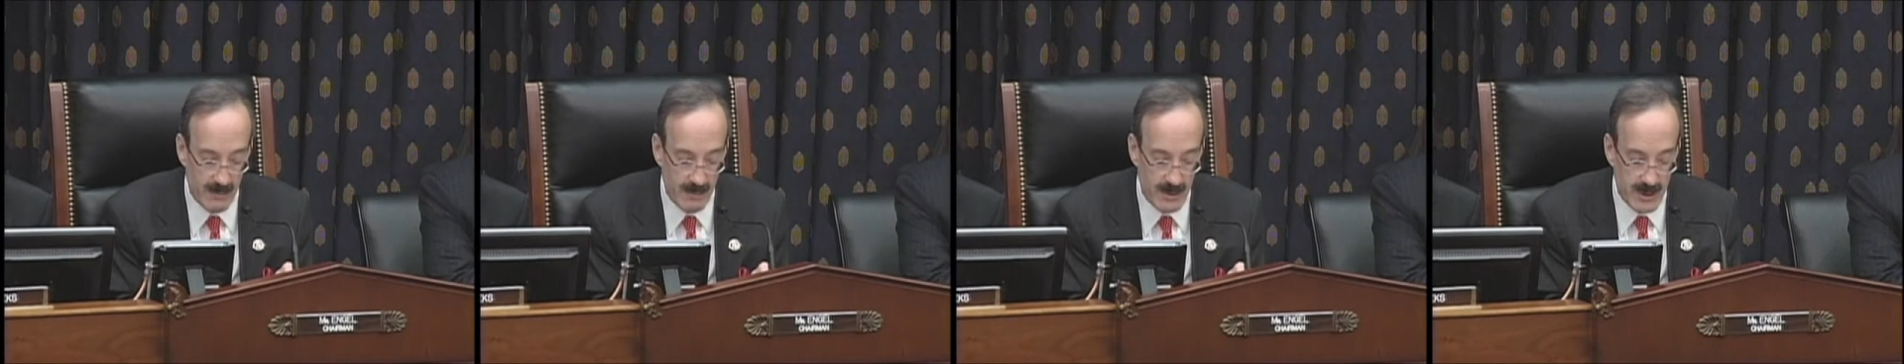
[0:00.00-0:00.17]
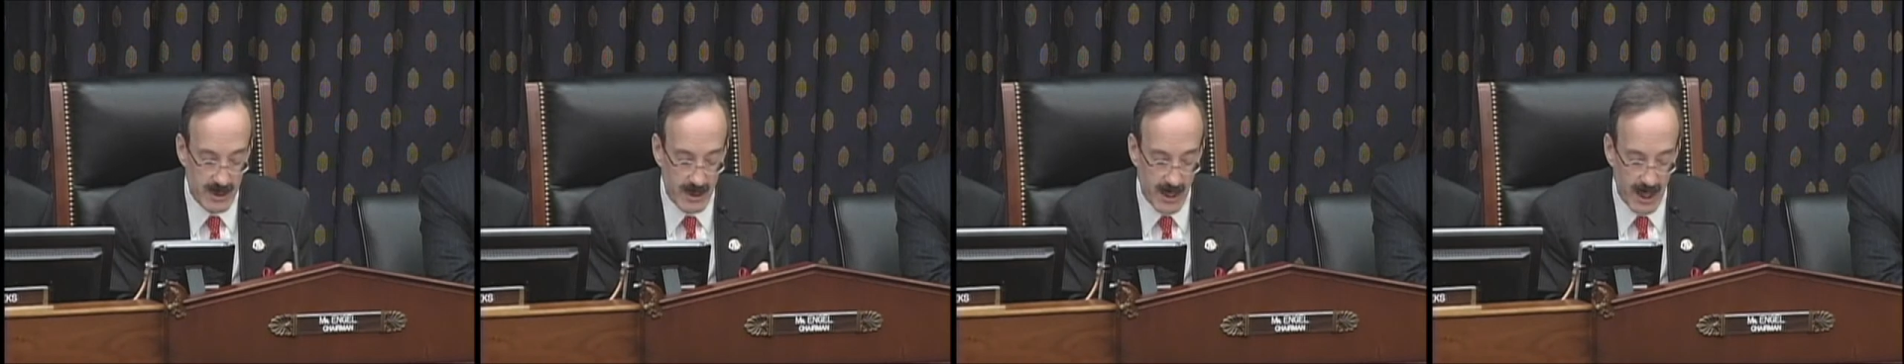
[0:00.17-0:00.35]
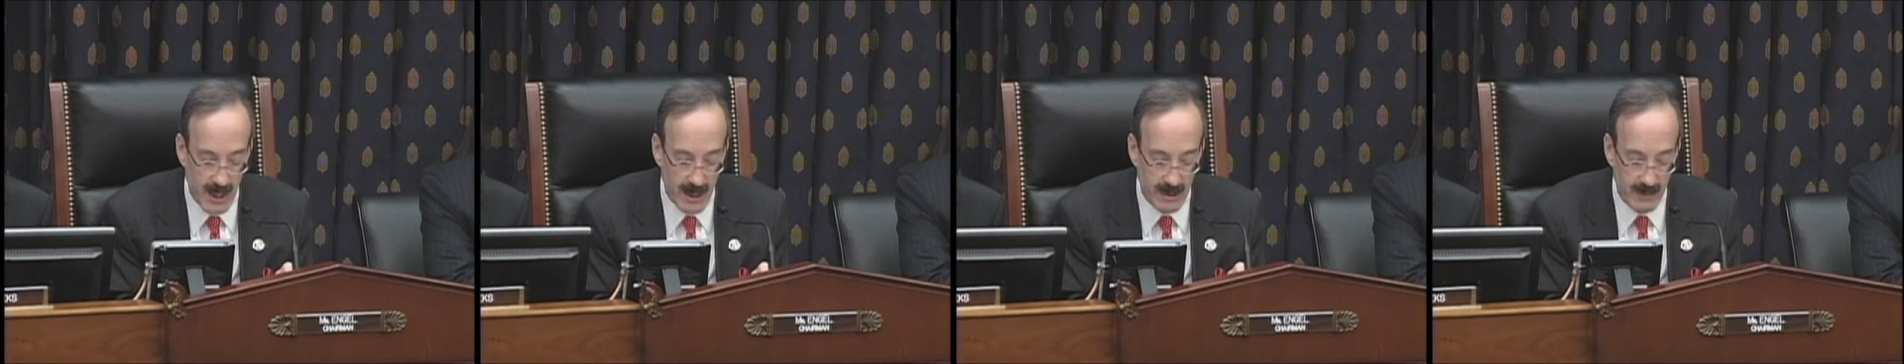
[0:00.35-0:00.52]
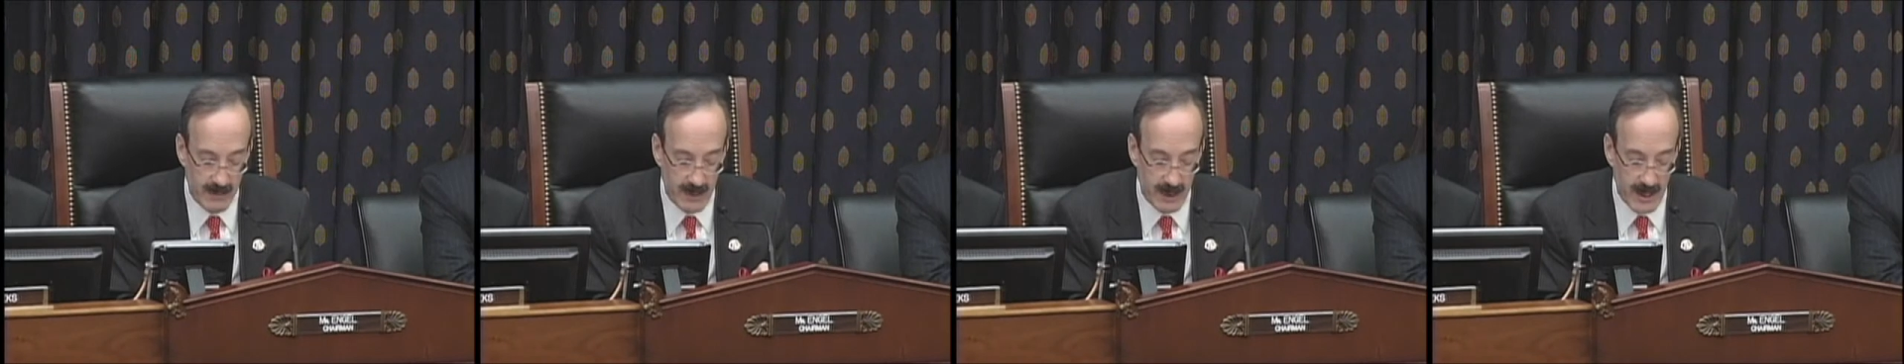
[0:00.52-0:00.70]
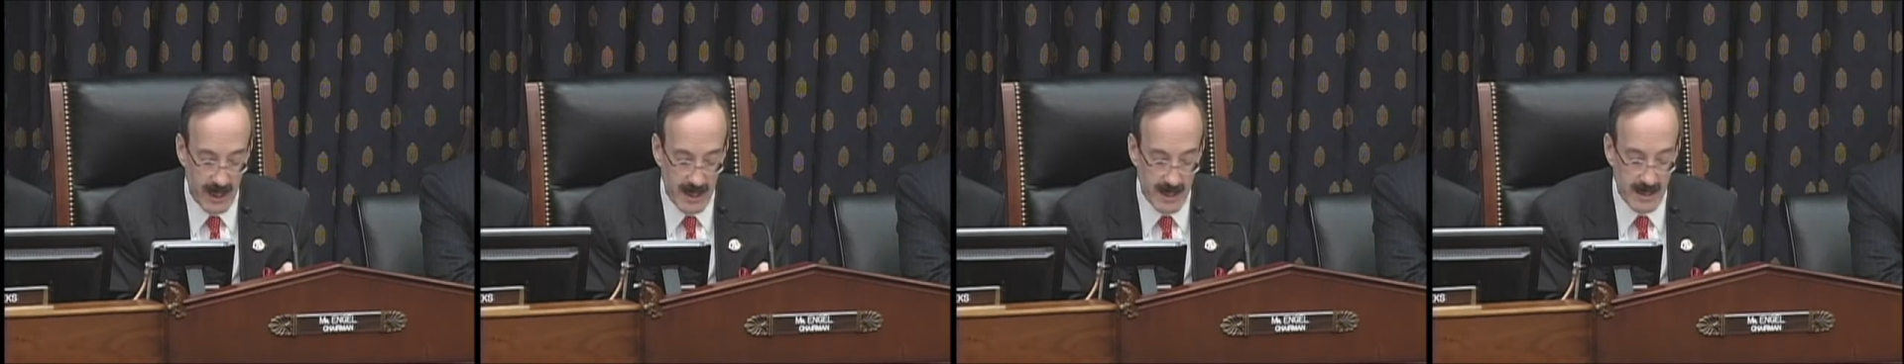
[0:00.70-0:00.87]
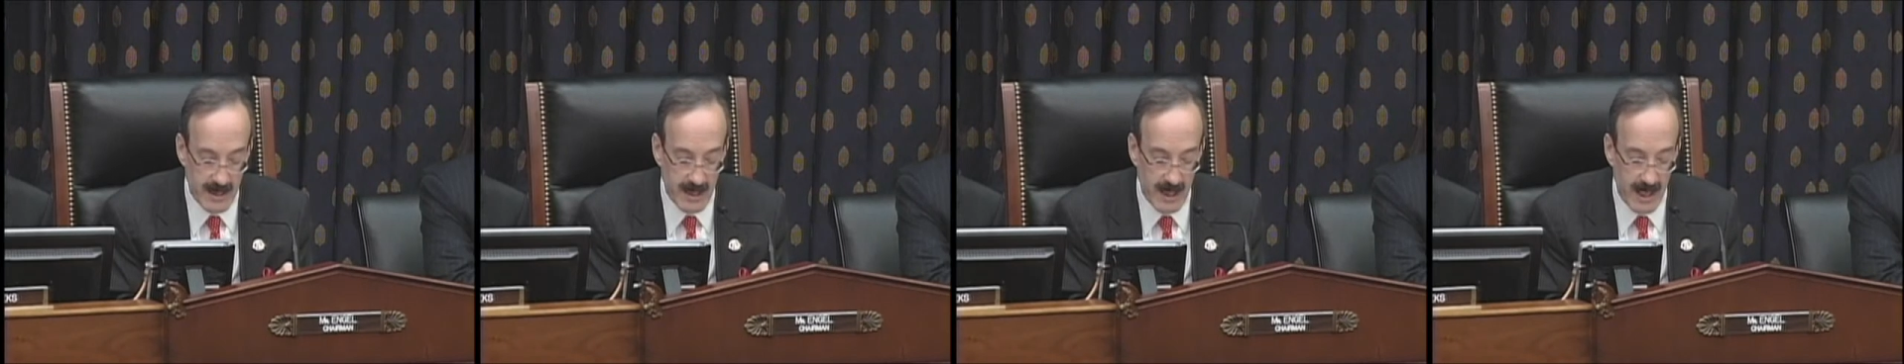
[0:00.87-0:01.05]
resolved
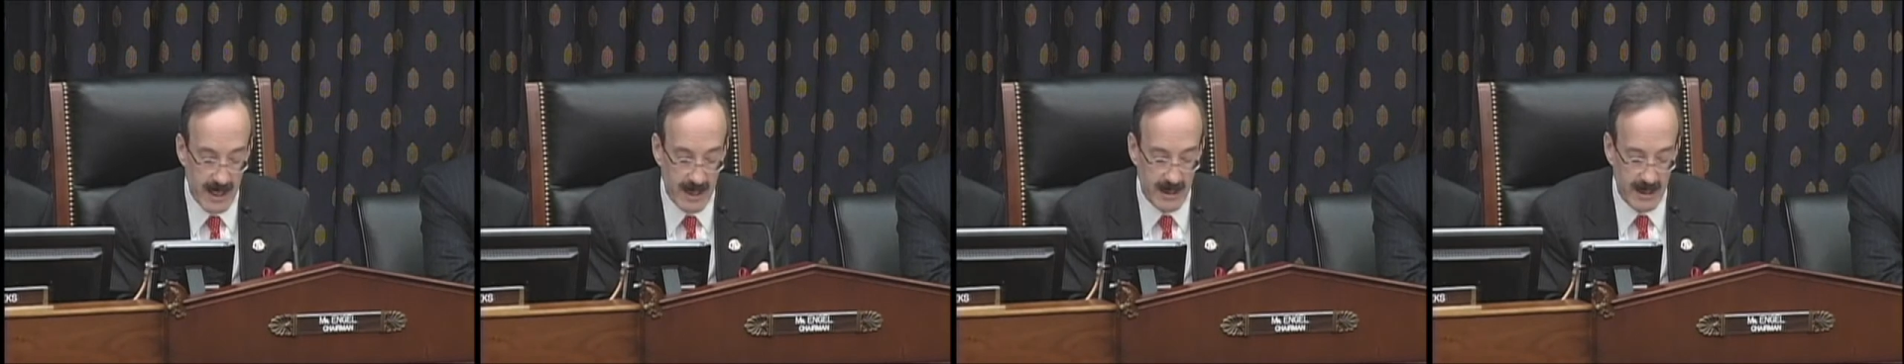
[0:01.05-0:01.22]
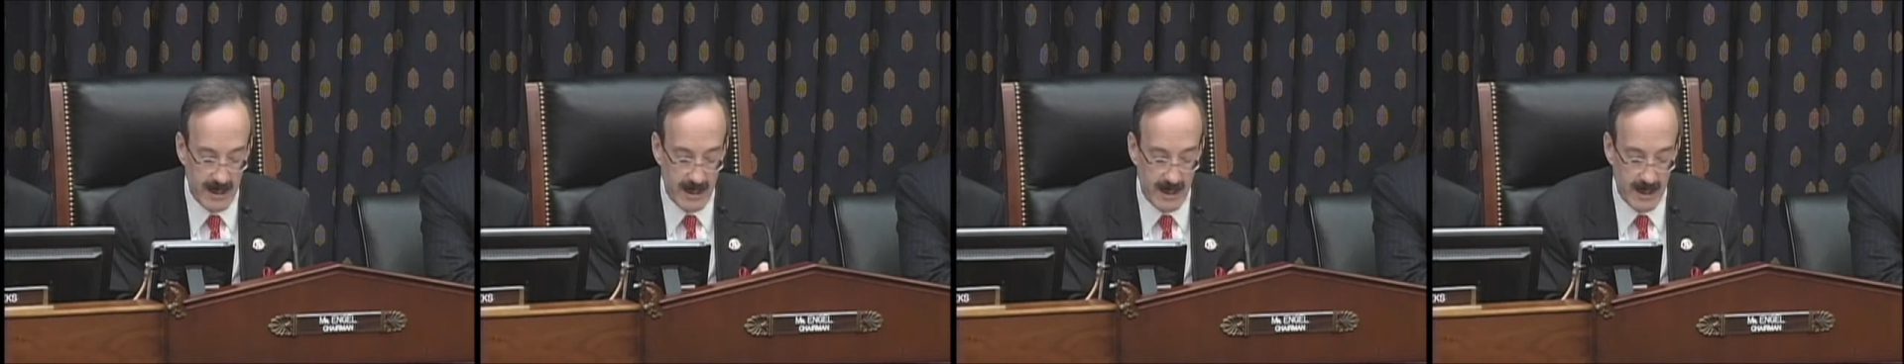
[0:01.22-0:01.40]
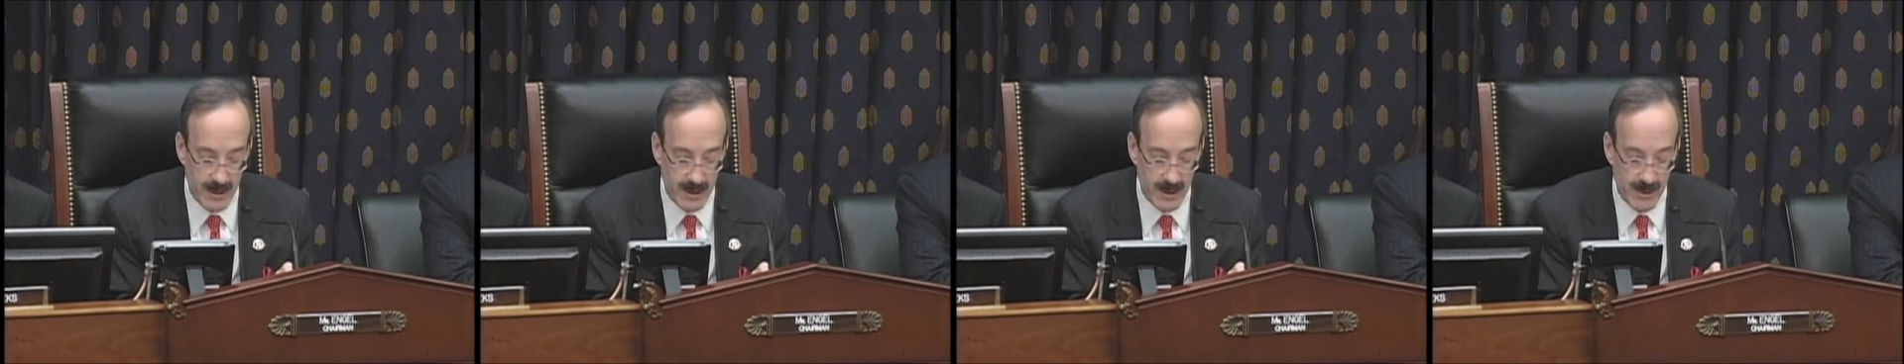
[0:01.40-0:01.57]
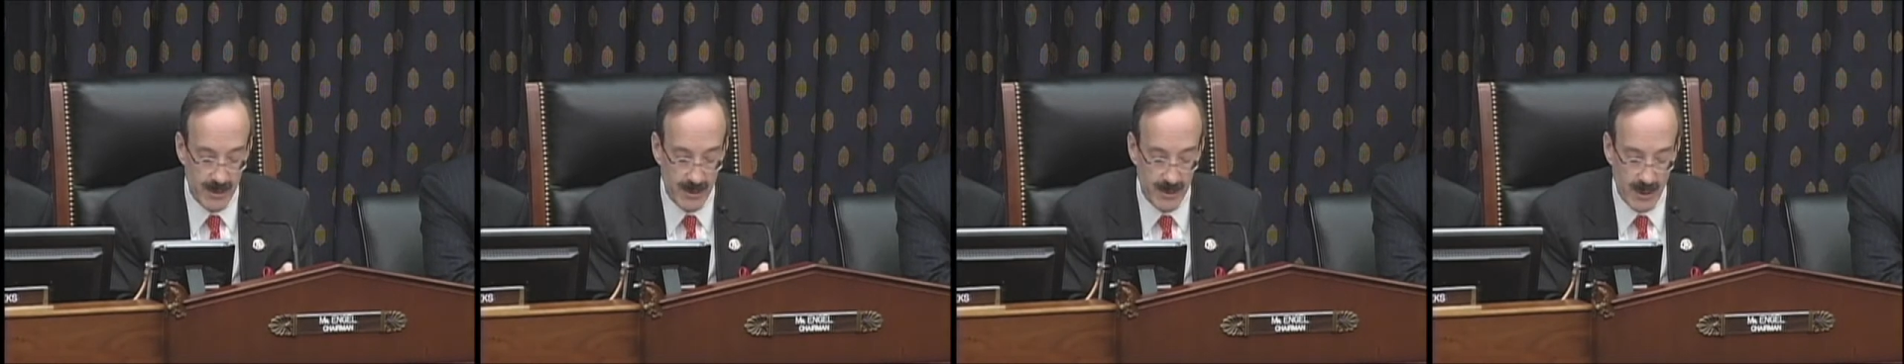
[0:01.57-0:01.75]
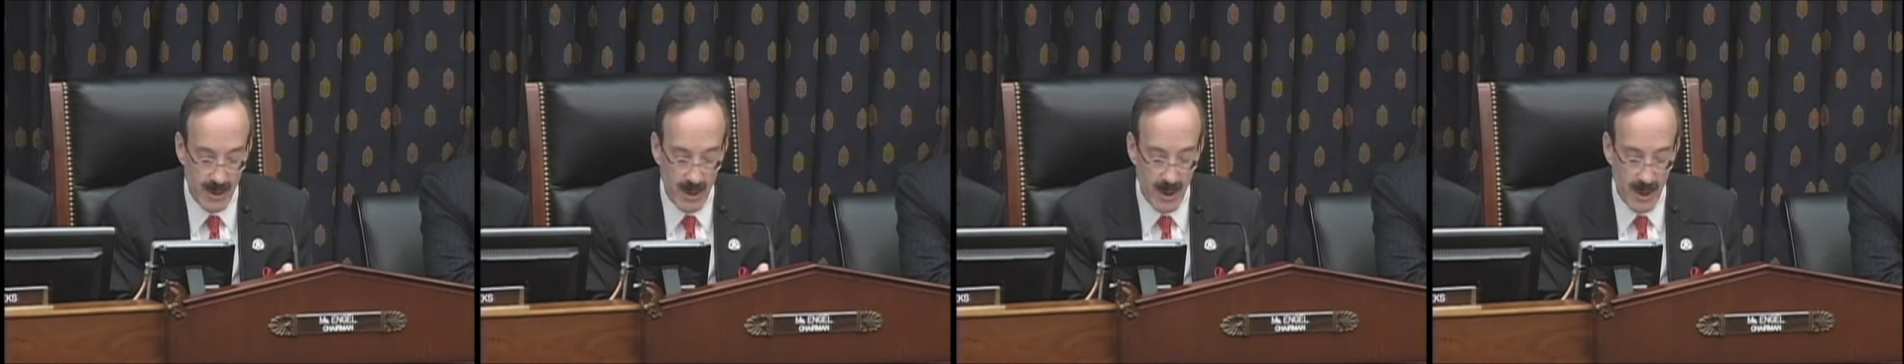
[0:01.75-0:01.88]
land titling issues,